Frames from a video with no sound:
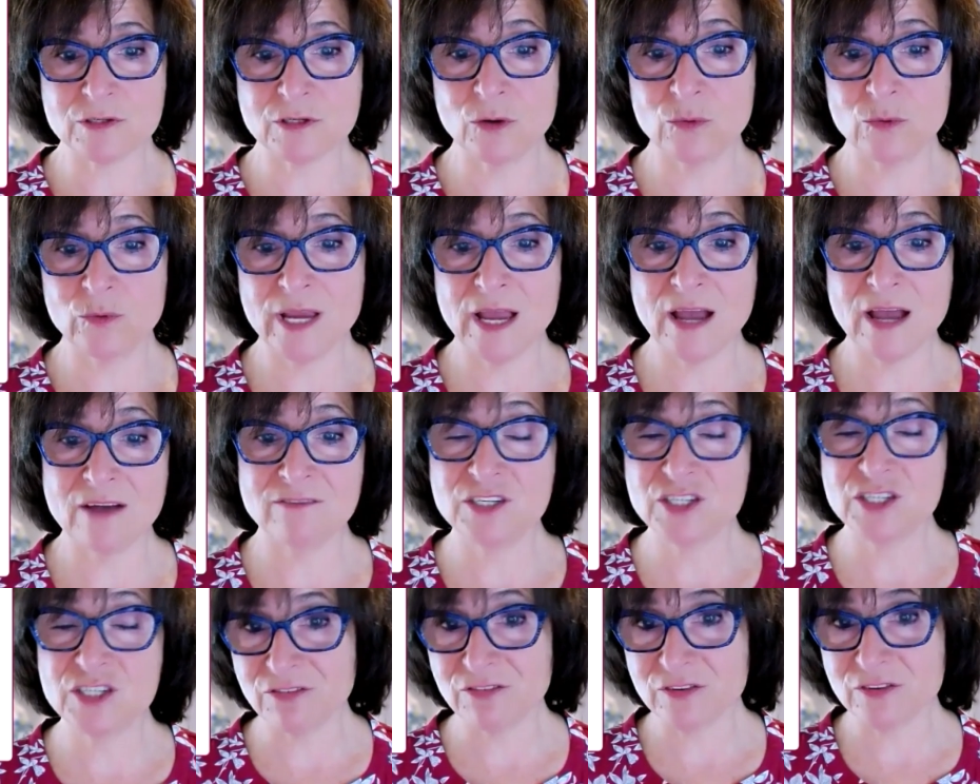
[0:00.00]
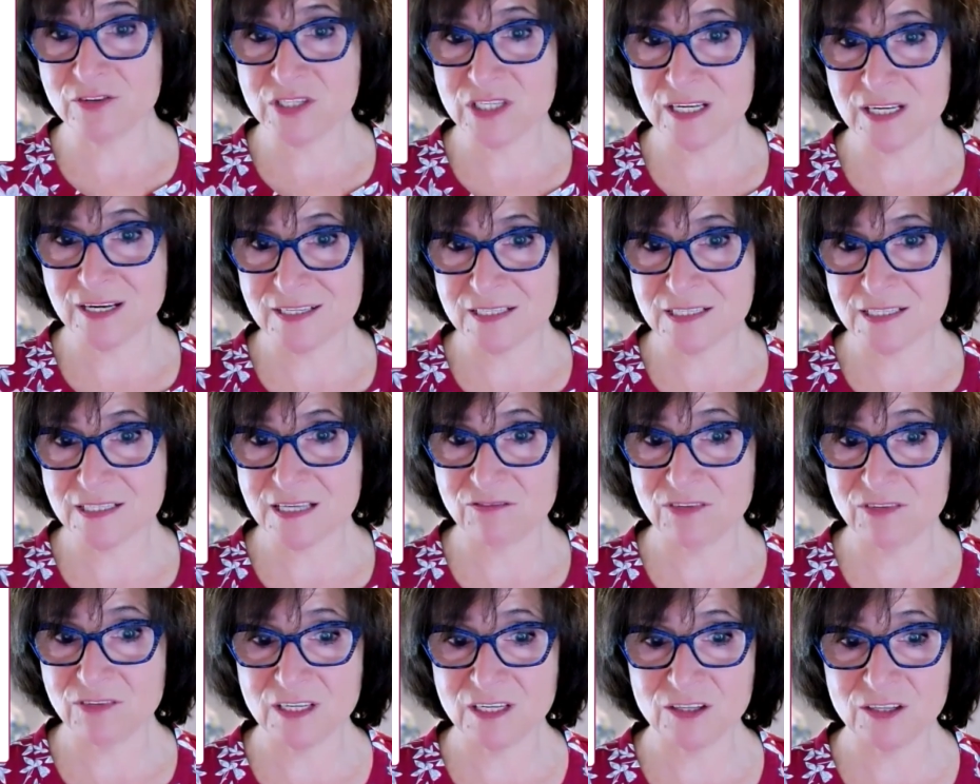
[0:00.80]
So we have Jefferson at
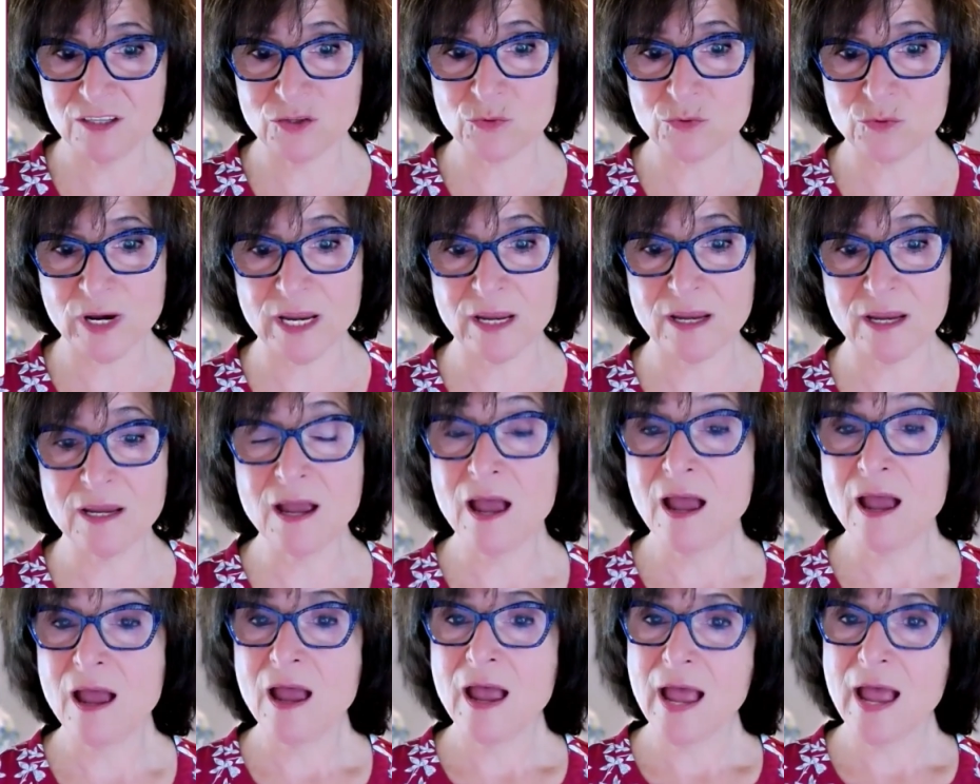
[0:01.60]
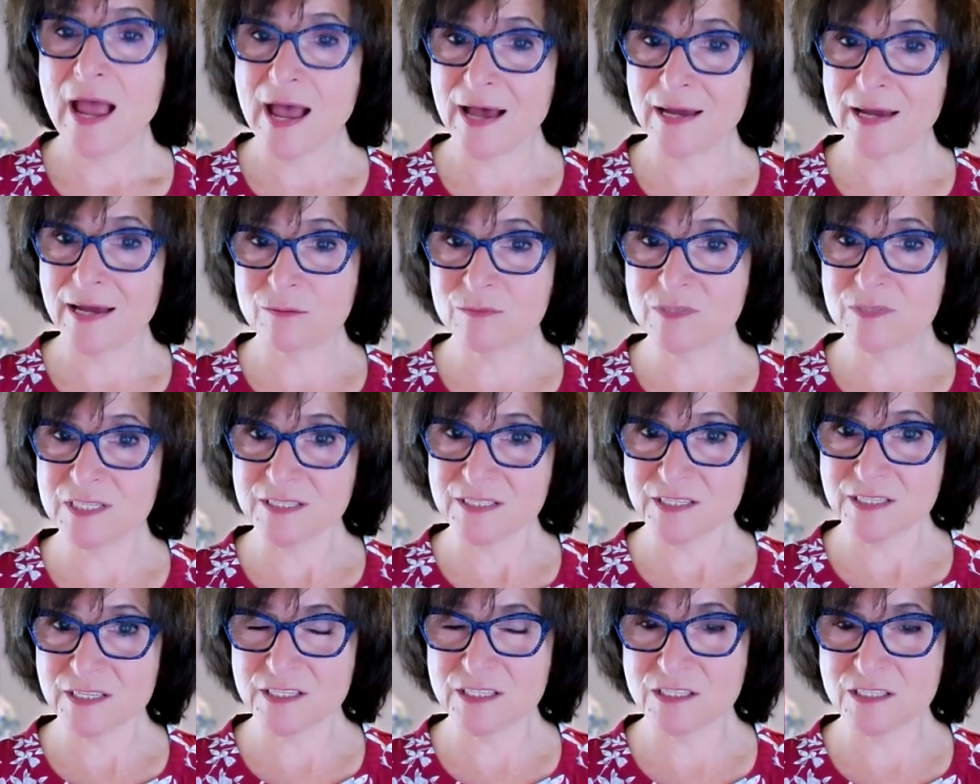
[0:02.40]
73, Adams
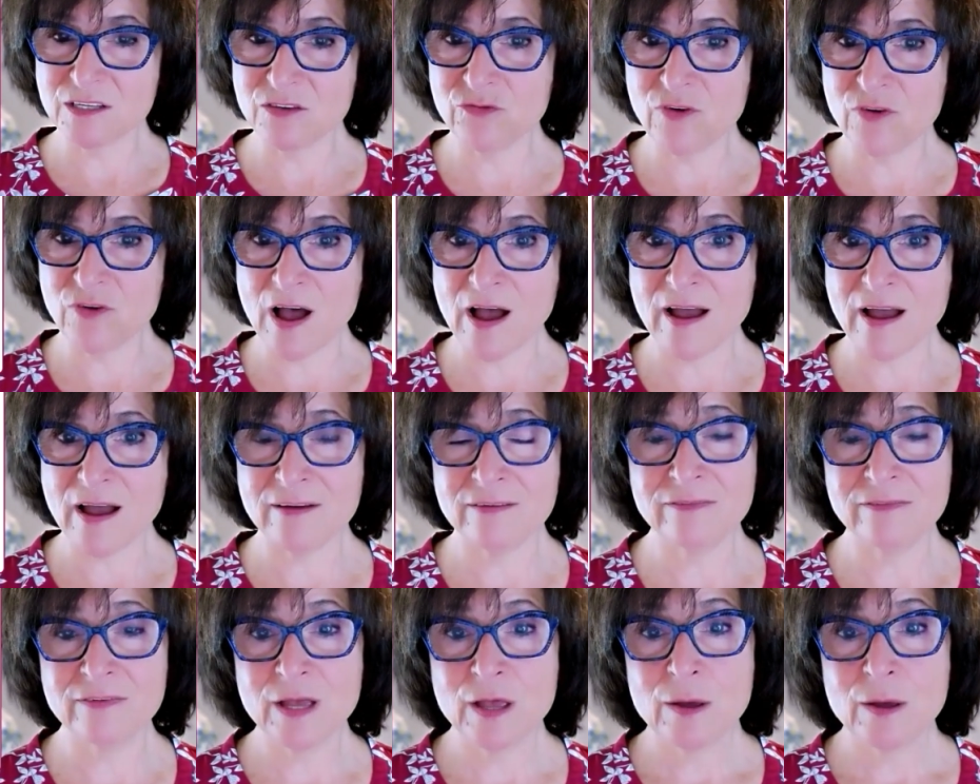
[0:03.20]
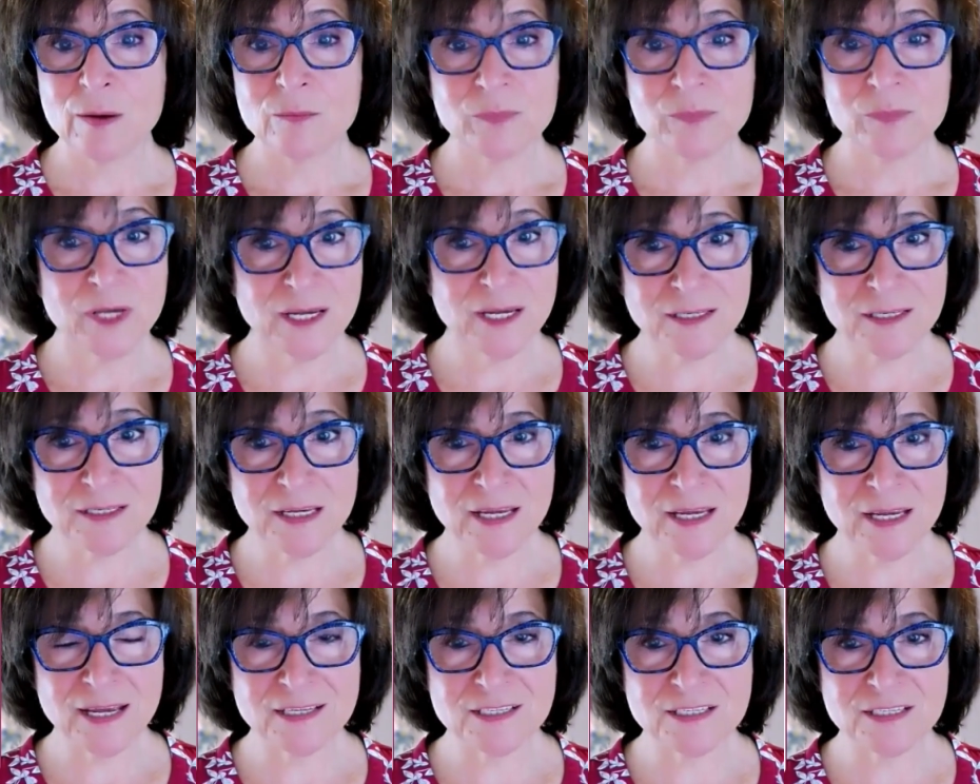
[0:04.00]
at 65,
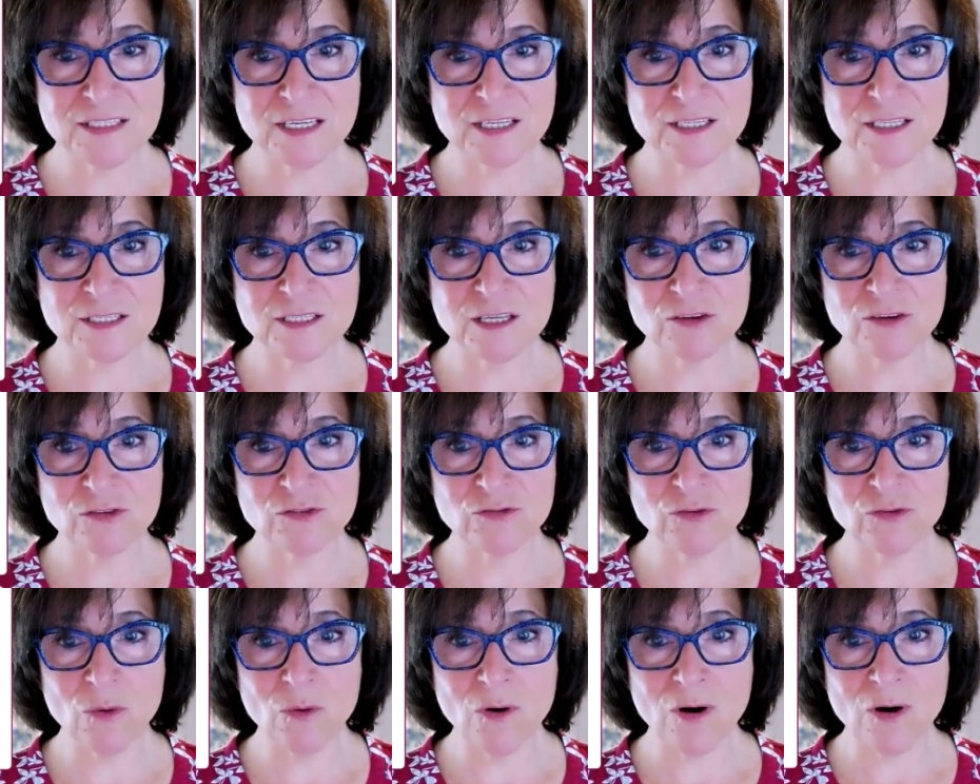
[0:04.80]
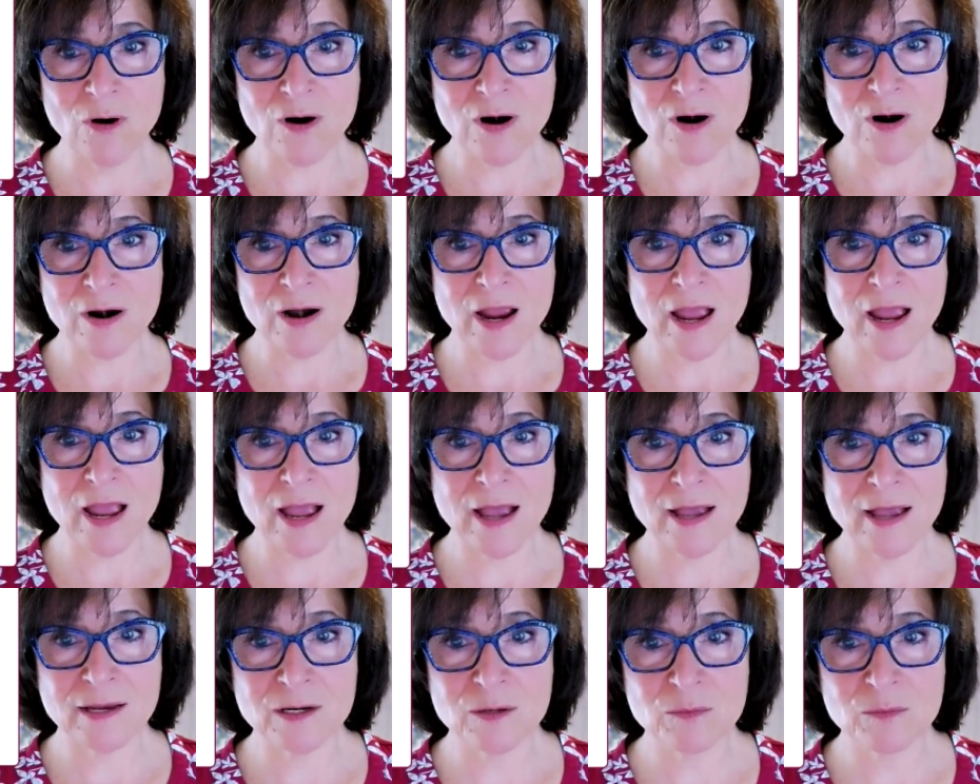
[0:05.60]
Pinckney at 64,
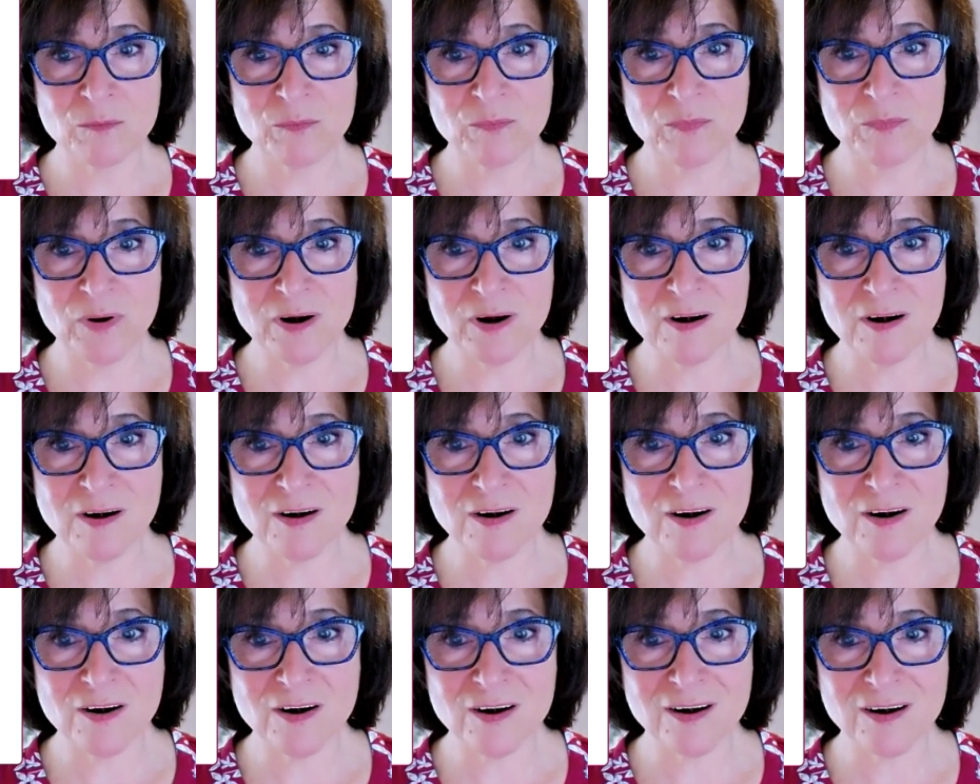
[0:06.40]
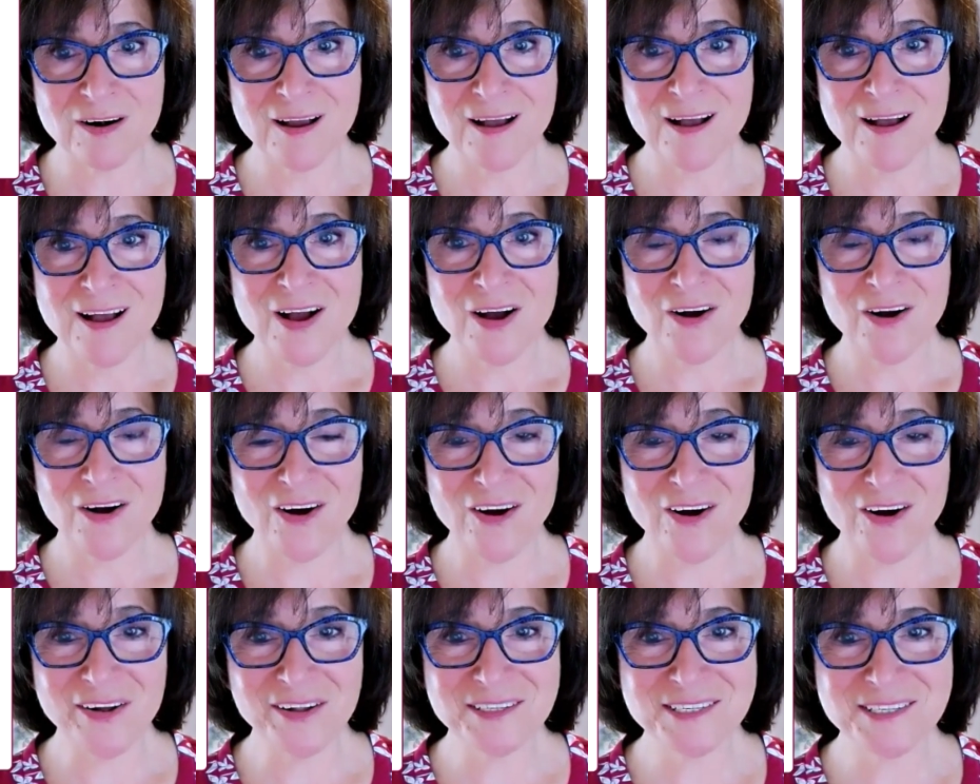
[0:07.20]
and Burr
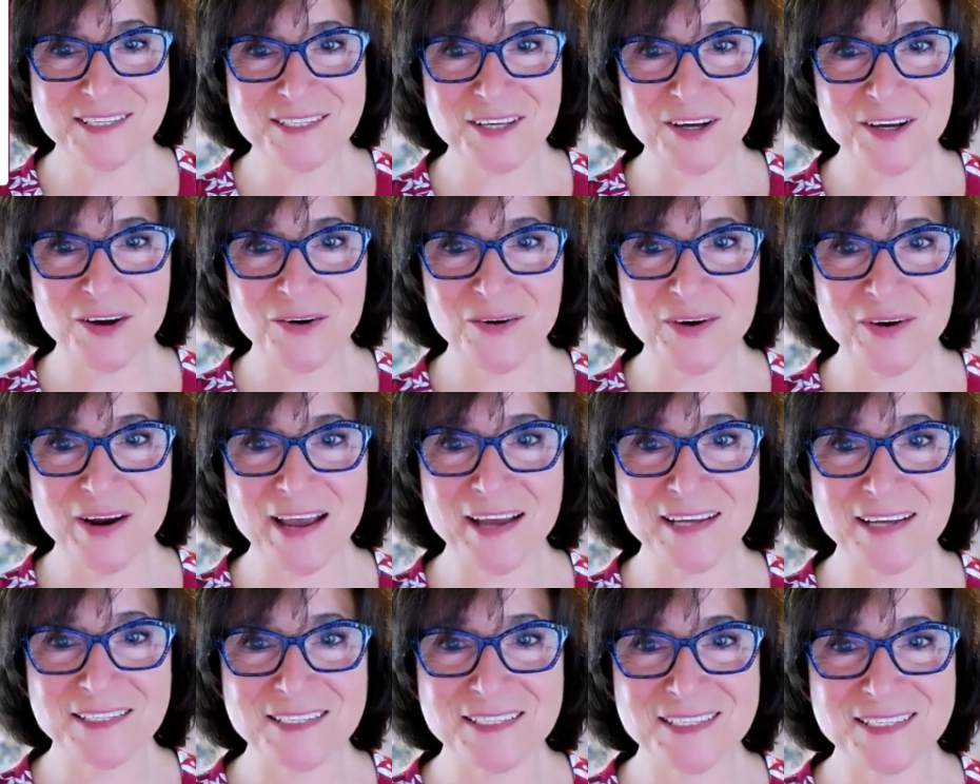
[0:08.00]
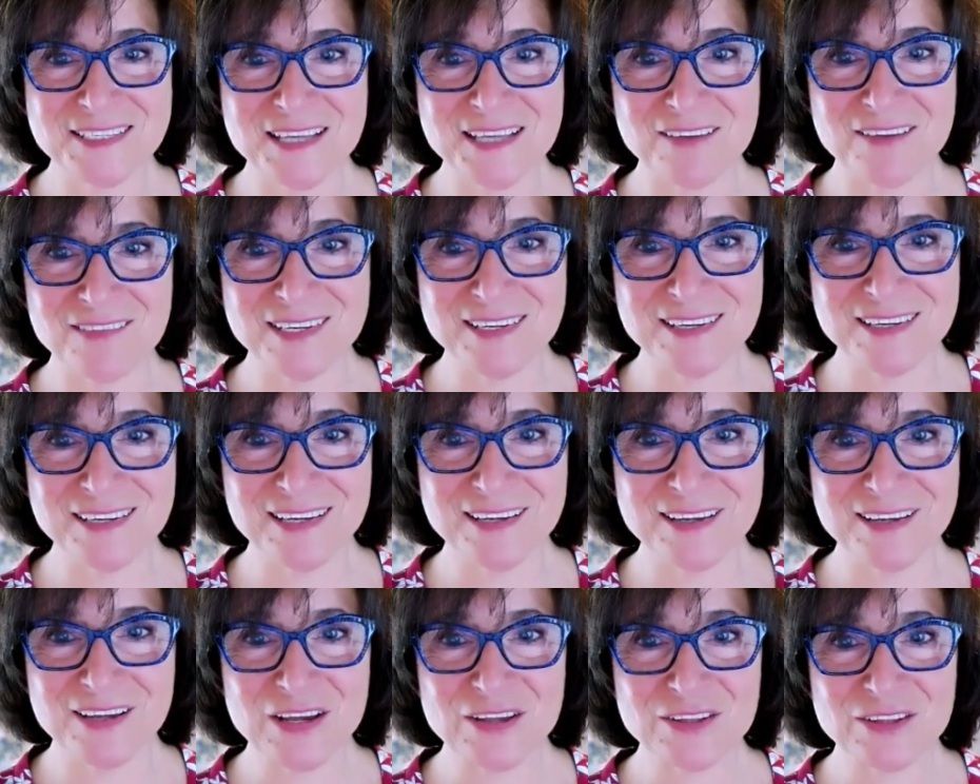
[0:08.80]
also at
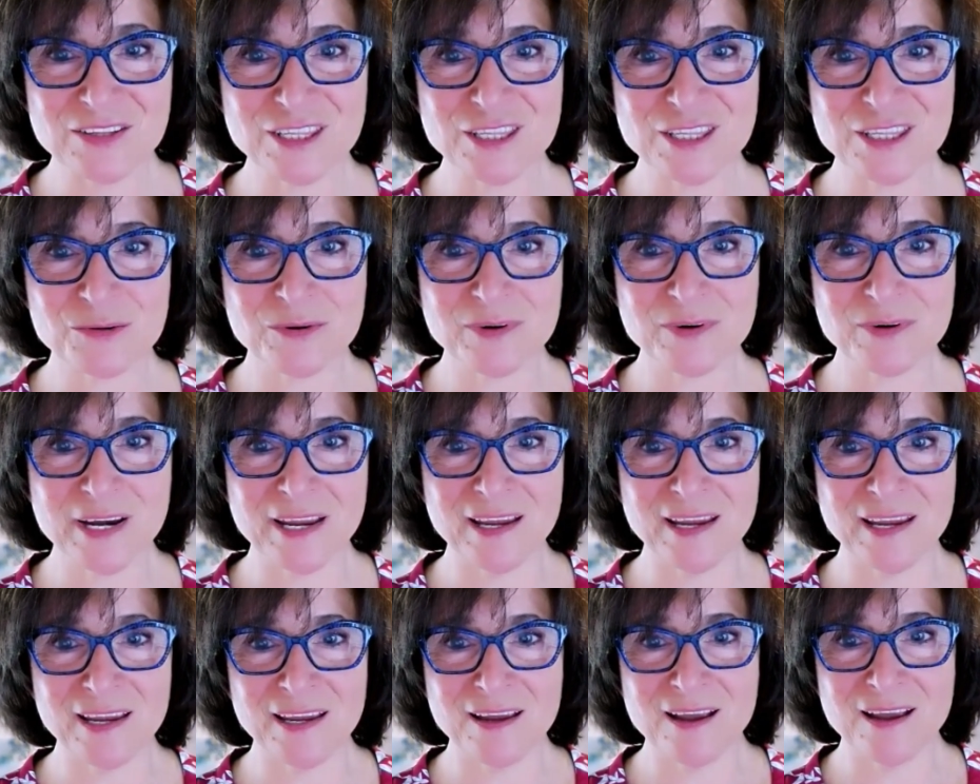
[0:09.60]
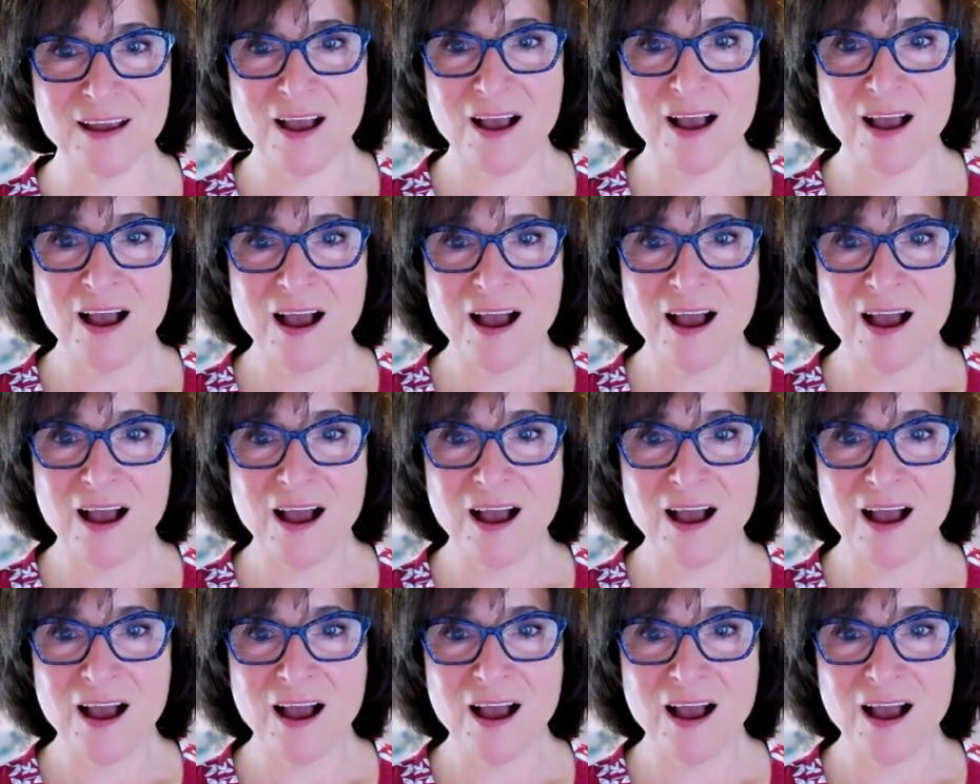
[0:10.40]
73.